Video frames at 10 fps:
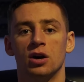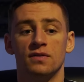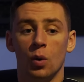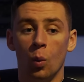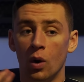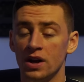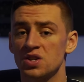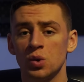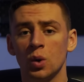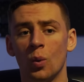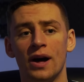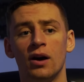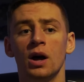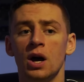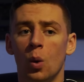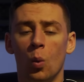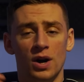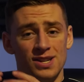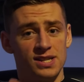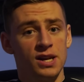of what is going well,
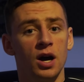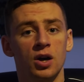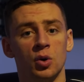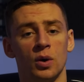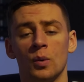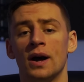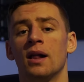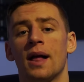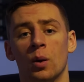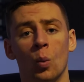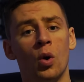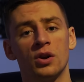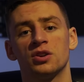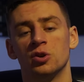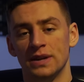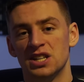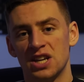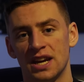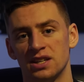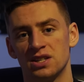what is not going well, and what could be
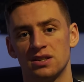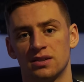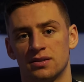changed.